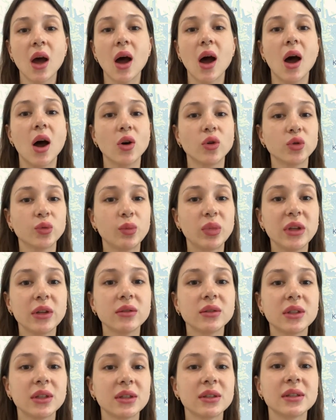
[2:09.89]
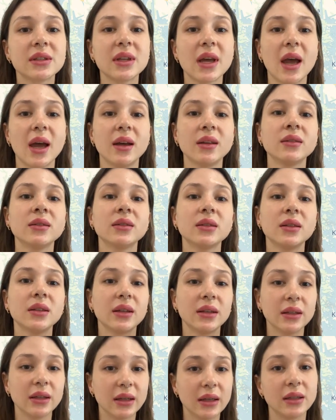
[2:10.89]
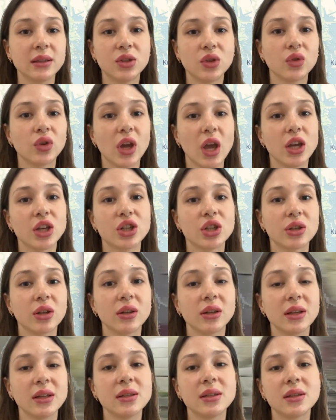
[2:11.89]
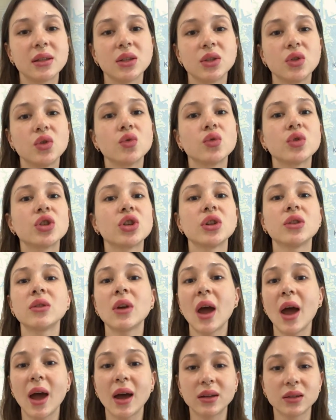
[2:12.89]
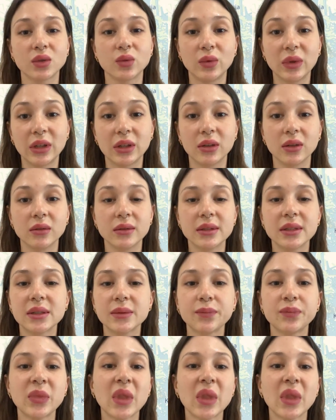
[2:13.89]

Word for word: outbuildings and educational institution and vehicles.